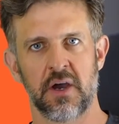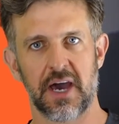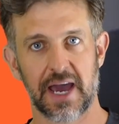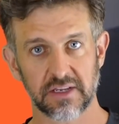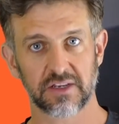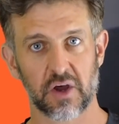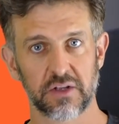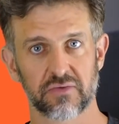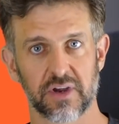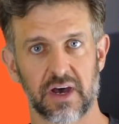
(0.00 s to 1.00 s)
as they're starting
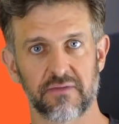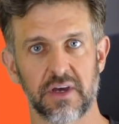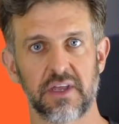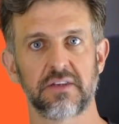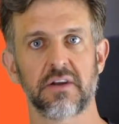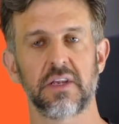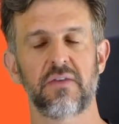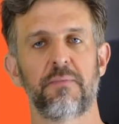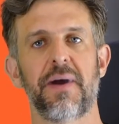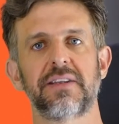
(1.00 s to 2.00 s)
to recover, they're starting to
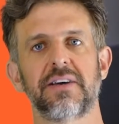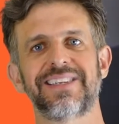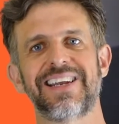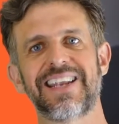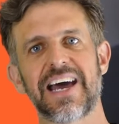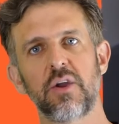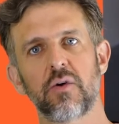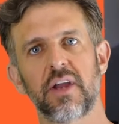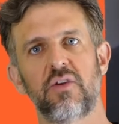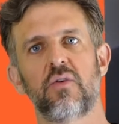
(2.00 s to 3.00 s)
feel better, I say now
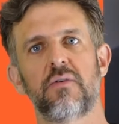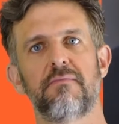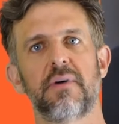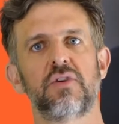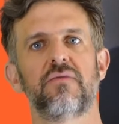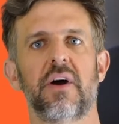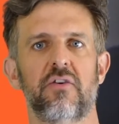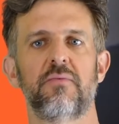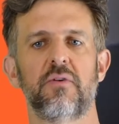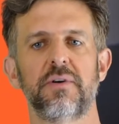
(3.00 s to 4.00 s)
you're at your most
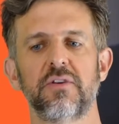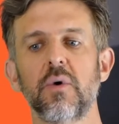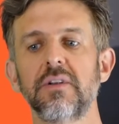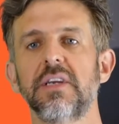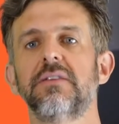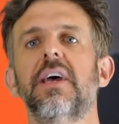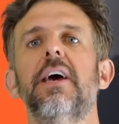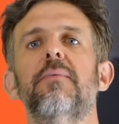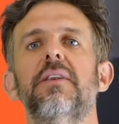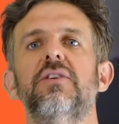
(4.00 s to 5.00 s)
vulnerable, because what tends to
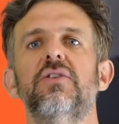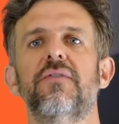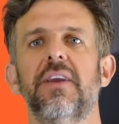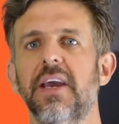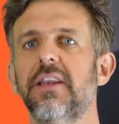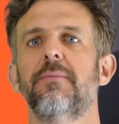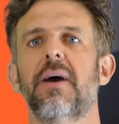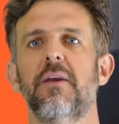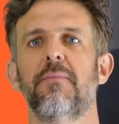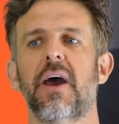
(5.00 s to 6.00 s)
happen is you're forgetting
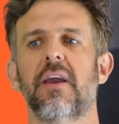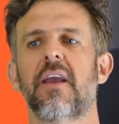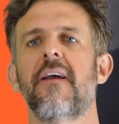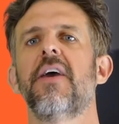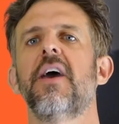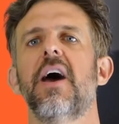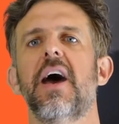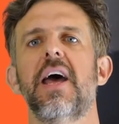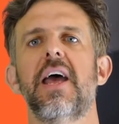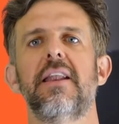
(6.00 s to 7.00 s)
about your back
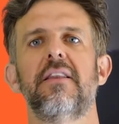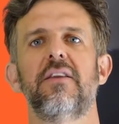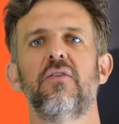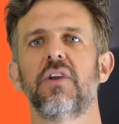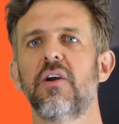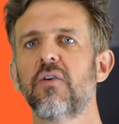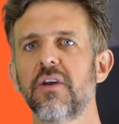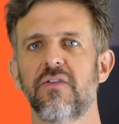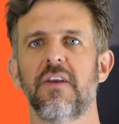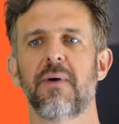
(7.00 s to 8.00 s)
and you're no
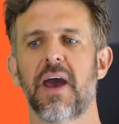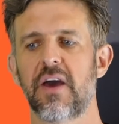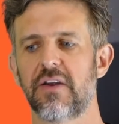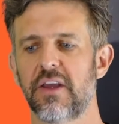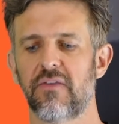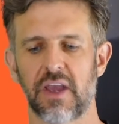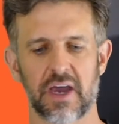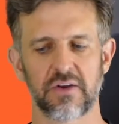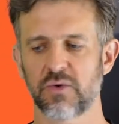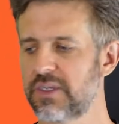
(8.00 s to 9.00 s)
longer thinking about how you're lifting, how
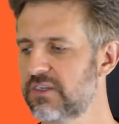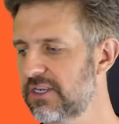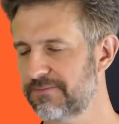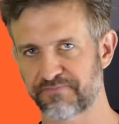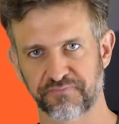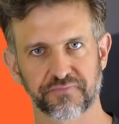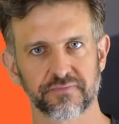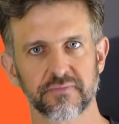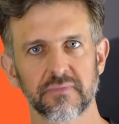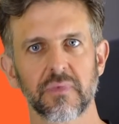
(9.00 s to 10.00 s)
you're twisting,
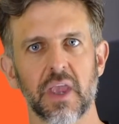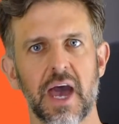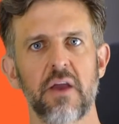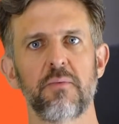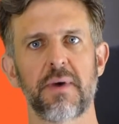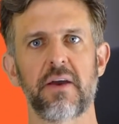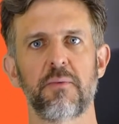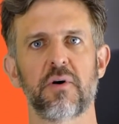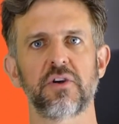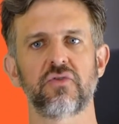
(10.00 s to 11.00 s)
how your
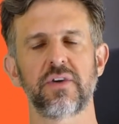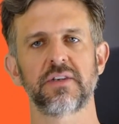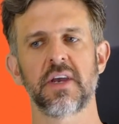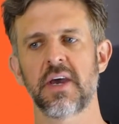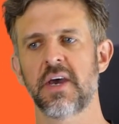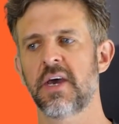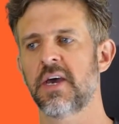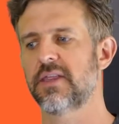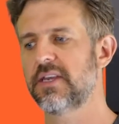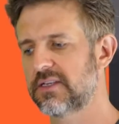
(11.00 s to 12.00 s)
posture is.
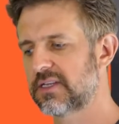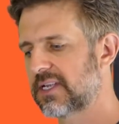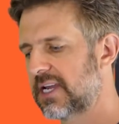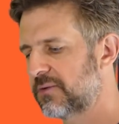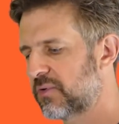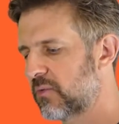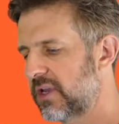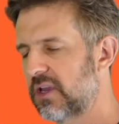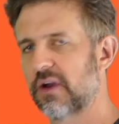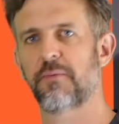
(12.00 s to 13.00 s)
This is the danger point
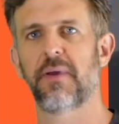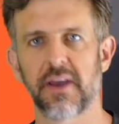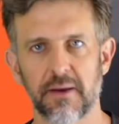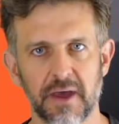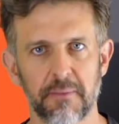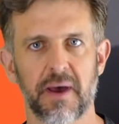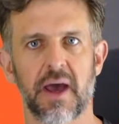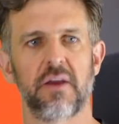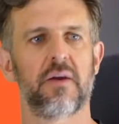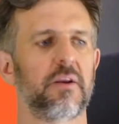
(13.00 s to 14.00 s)
go to pick up that
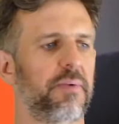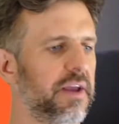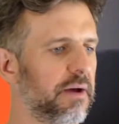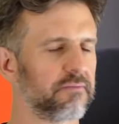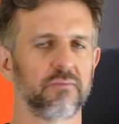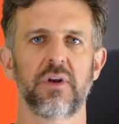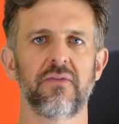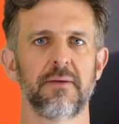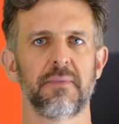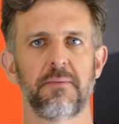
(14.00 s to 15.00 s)
bag, you go to pick up
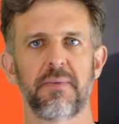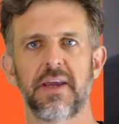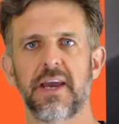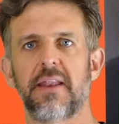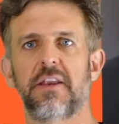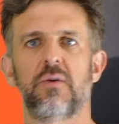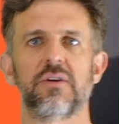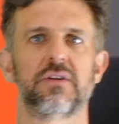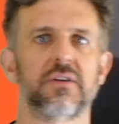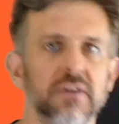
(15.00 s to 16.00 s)
whatever that may be, and you just